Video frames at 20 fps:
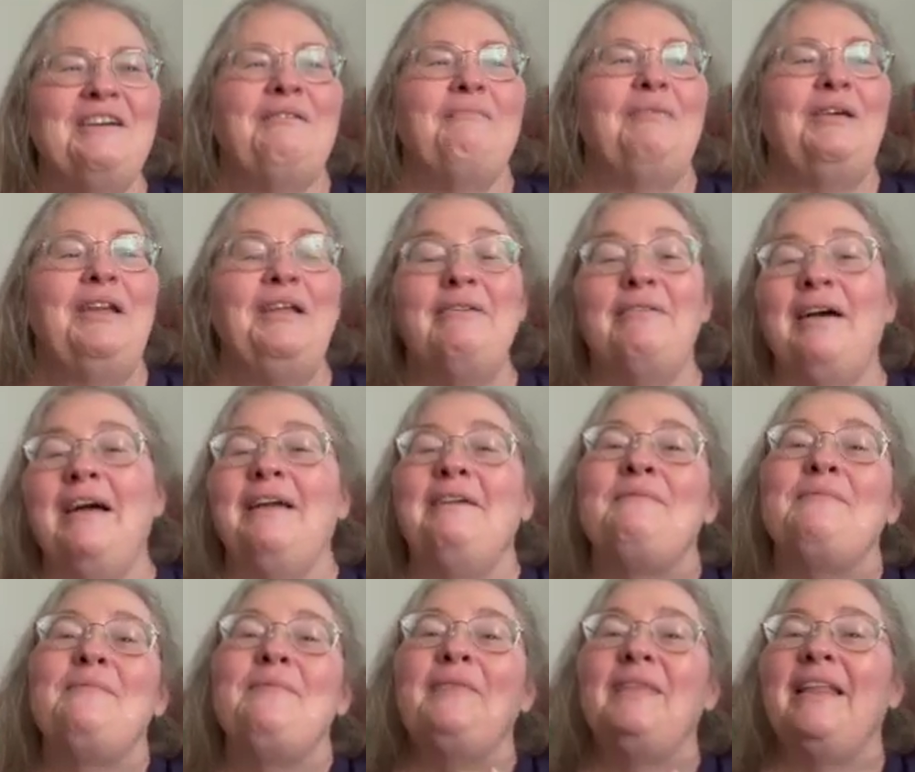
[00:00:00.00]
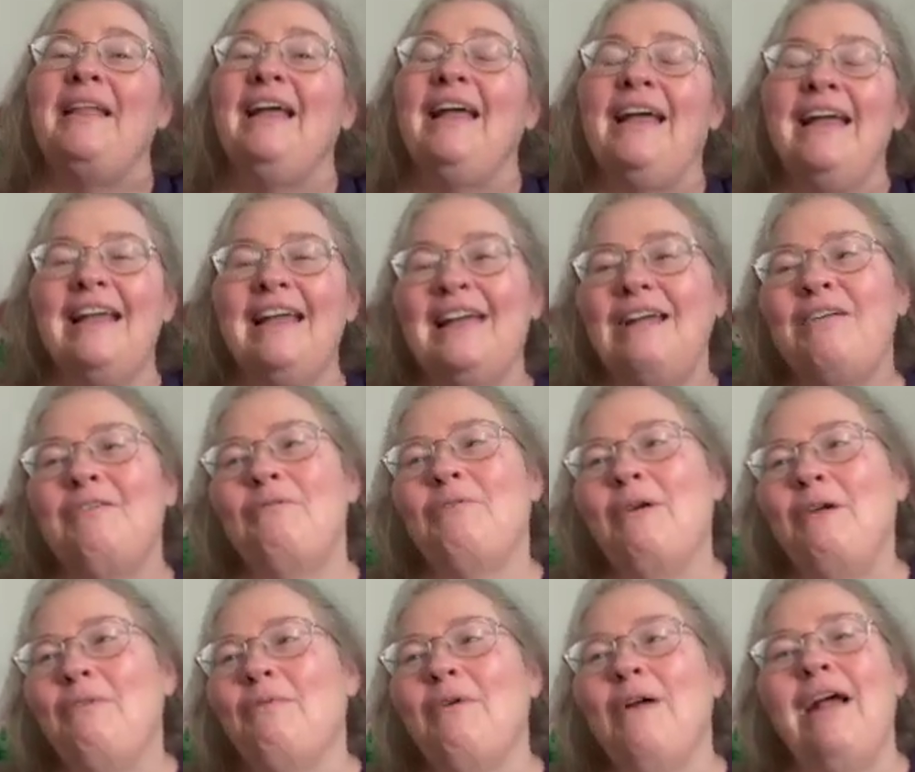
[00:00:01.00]
But anyway,
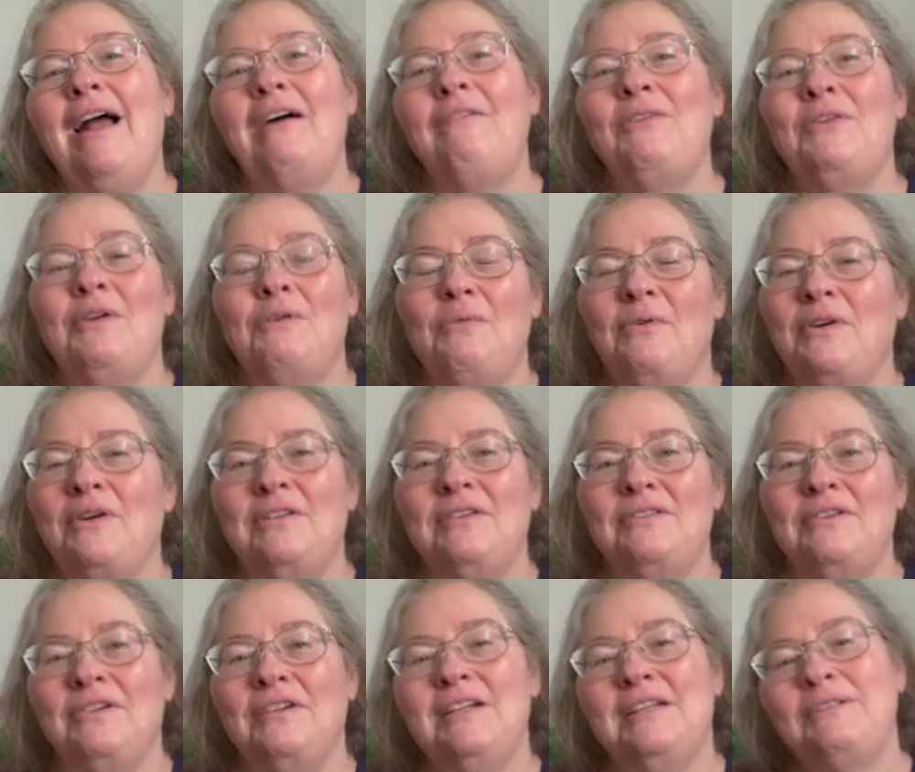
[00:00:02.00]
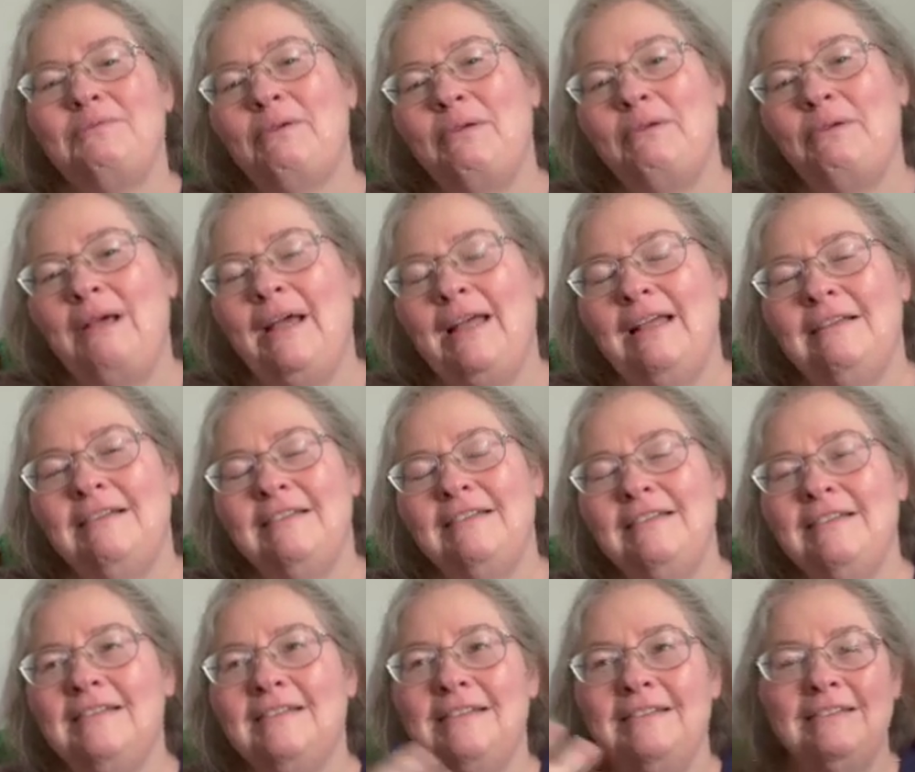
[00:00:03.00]
we were having a wander because we had
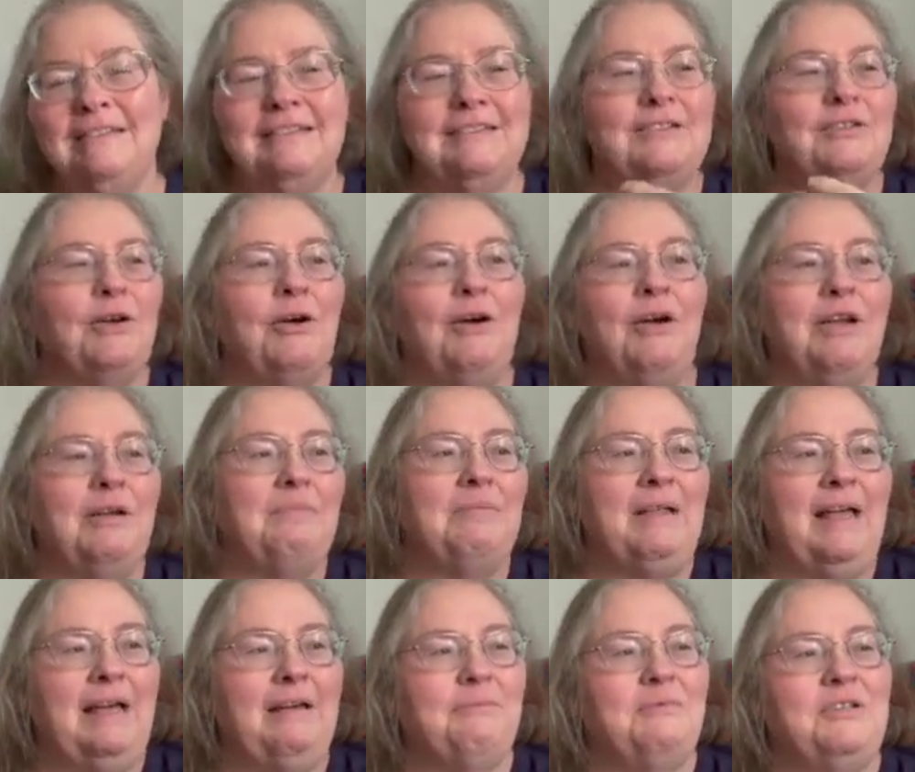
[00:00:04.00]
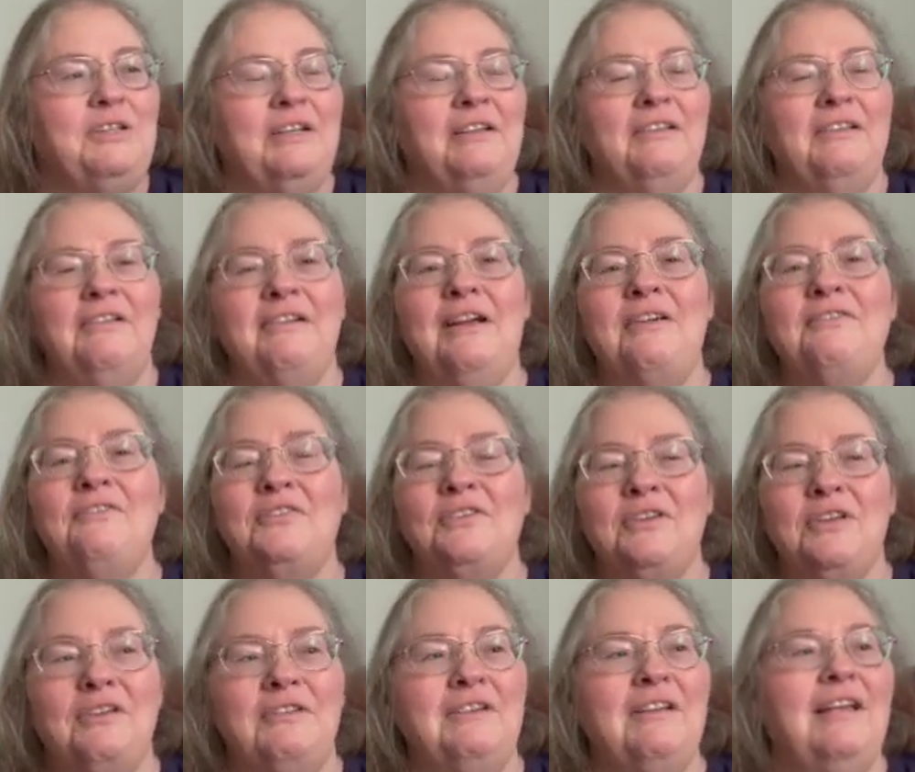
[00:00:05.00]
time that particular
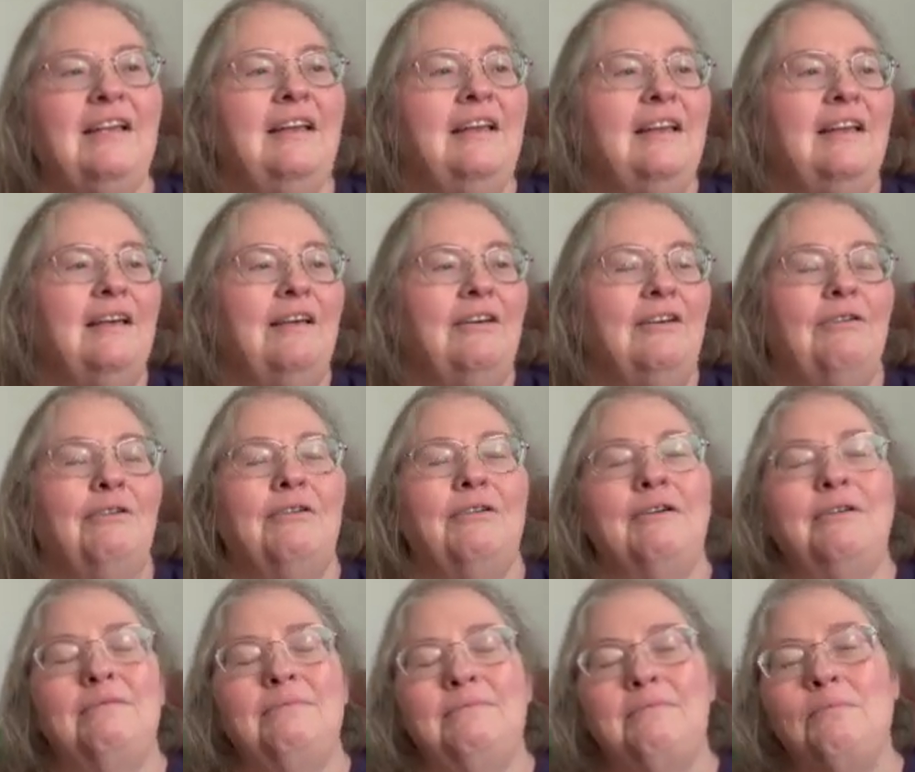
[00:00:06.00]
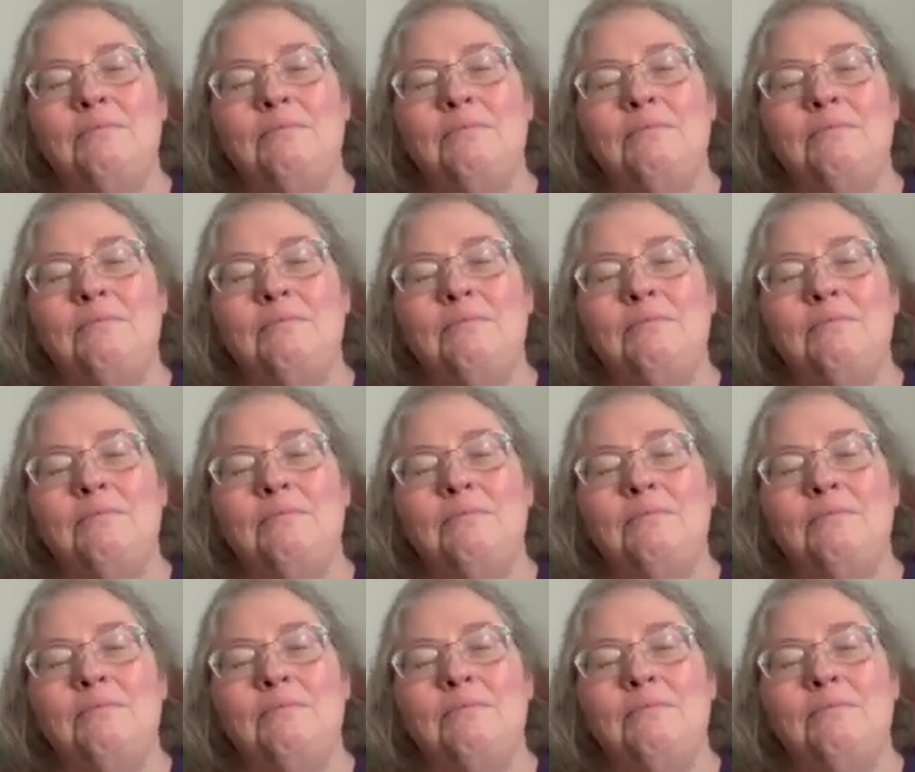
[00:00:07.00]
afternoon, or